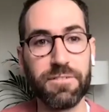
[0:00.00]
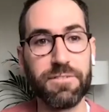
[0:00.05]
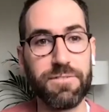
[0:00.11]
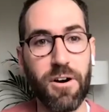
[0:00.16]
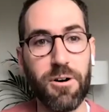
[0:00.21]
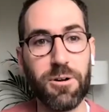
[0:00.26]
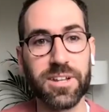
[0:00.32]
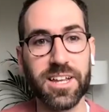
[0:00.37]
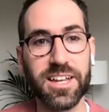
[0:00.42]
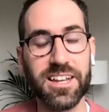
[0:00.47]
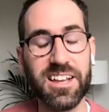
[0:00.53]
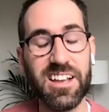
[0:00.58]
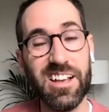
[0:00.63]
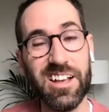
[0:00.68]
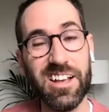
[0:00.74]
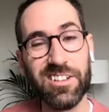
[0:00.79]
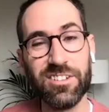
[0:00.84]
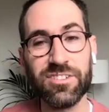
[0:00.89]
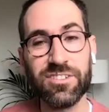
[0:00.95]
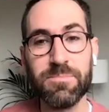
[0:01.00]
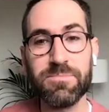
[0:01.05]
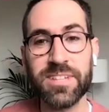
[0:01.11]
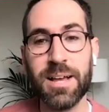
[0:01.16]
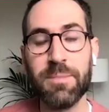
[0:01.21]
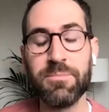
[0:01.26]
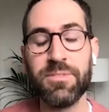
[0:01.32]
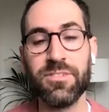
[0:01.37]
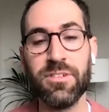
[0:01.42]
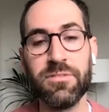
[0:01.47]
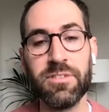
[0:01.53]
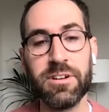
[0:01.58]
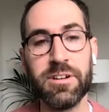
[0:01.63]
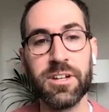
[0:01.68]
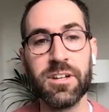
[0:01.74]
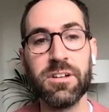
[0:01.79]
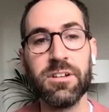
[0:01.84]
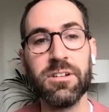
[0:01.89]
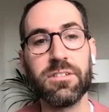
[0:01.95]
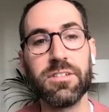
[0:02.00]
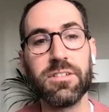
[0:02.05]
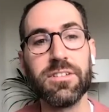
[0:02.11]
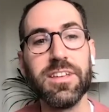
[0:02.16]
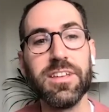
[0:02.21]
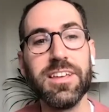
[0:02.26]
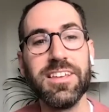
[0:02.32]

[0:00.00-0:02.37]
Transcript: unfold it just sometimes it's not very good